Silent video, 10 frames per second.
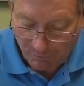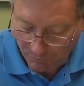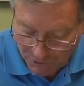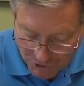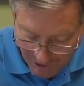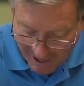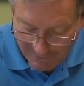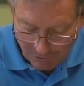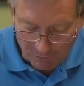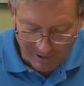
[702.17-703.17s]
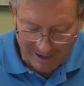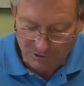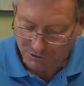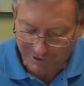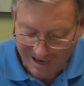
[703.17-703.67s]
When we're slandered, we
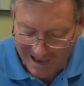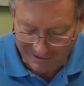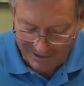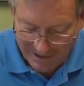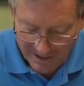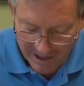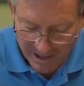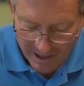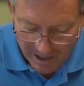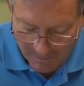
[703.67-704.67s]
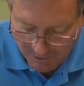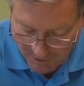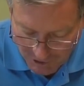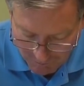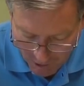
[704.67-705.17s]
answer kindly. Up to
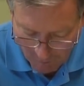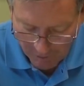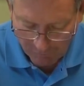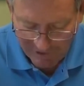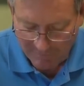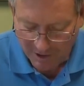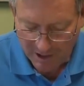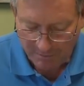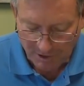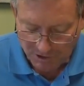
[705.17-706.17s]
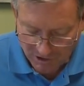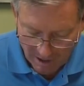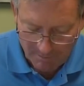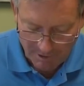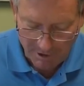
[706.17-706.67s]
this moment, we have become the
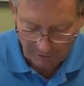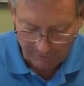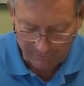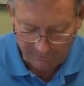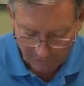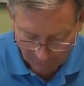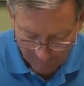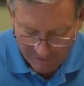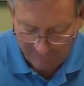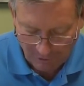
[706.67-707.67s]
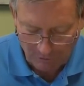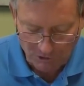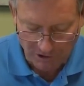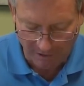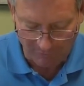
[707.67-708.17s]
scum of the earth, the
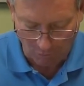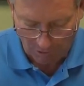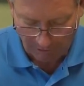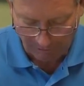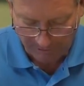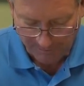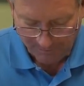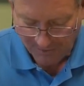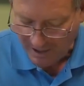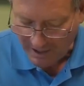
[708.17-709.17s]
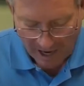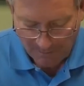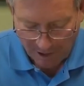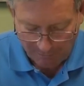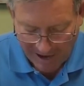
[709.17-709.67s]
refuse of the world.
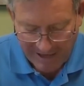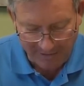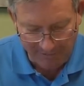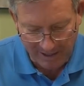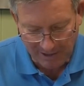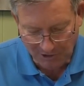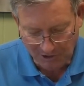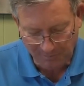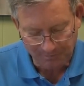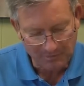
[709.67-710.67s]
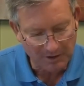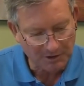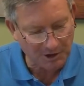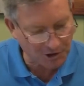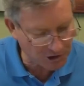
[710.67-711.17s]
I'm not writing this
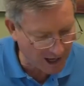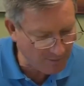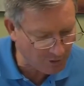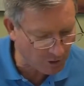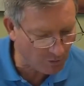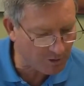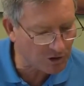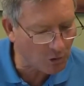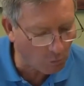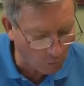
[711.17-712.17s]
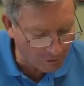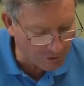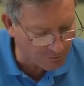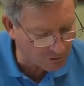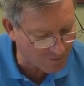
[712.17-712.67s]
to shame you, but to
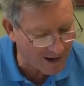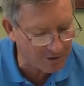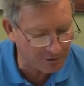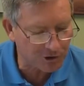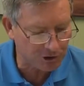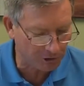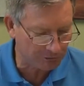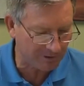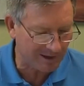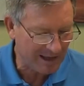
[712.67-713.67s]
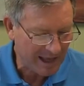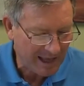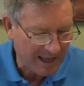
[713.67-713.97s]
warn you as my dear children.